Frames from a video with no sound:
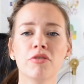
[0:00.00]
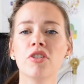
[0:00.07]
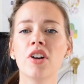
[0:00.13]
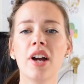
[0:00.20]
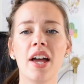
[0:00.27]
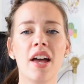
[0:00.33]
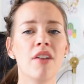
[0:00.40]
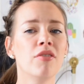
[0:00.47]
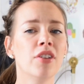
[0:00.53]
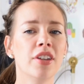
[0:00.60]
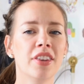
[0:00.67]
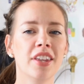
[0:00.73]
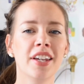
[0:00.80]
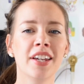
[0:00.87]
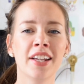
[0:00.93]
for
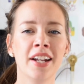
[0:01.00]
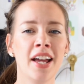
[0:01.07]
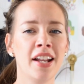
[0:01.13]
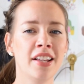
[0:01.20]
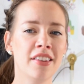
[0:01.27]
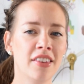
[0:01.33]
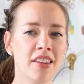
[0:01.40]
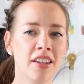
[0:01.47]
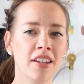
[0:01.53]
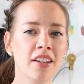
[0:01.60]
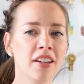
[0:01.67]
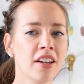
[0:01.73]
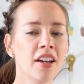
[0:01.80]
everything and anything.